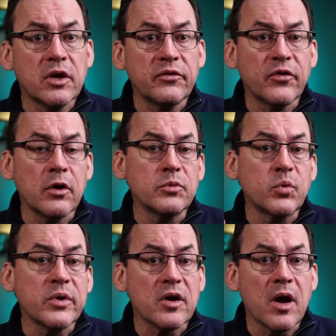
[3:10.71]
confirmed
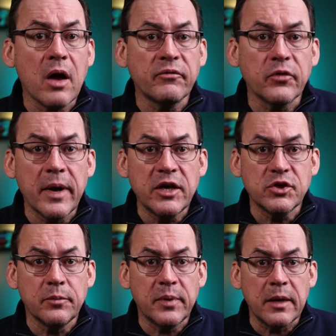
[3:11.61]
with a
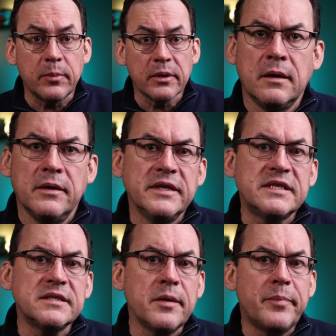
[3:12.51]
confirmation beep.
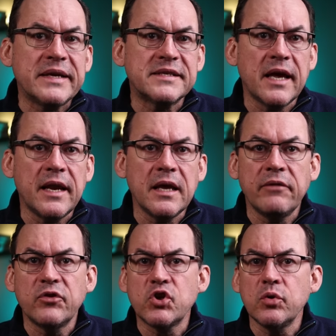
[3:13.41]
This is the best setting
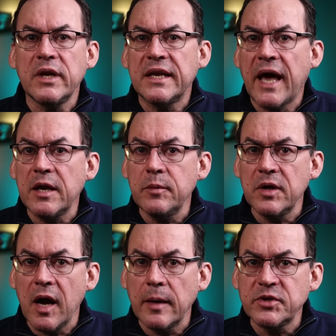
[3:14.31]
if you shoot
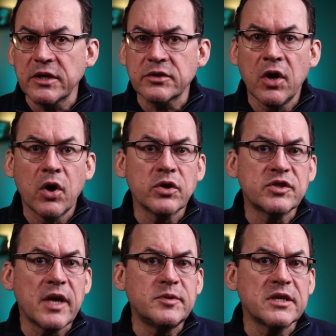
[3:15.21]
inanimate objects or
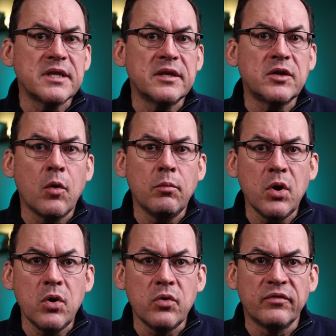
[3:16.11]
subjects that don't
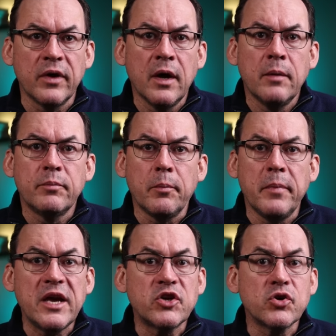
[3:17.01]
move, but
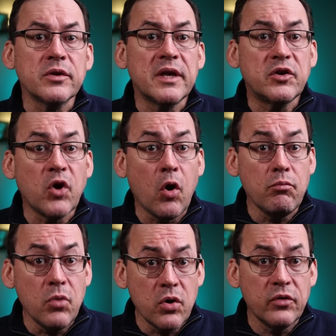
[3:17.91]
make sure they
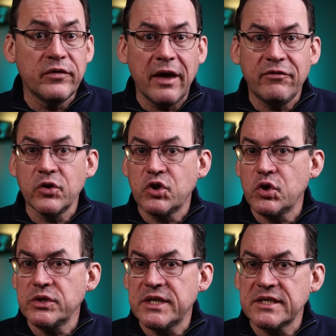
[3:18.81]
don't move if you
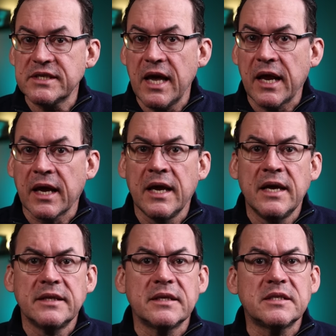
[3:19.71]
choose this setting.
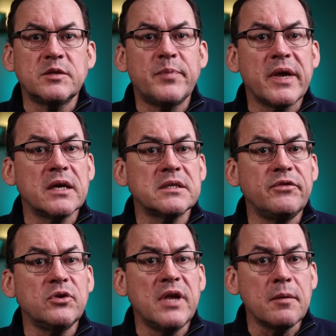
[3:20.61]
This is because
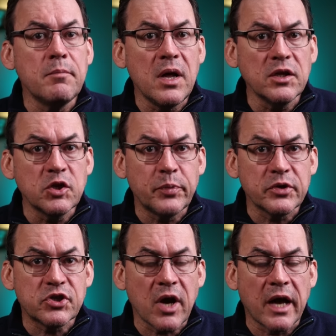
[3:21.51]
if you take
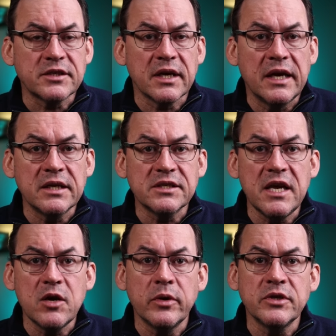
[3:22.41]
multiple shots in a
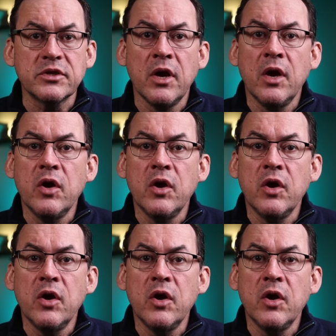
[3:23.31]
sequence,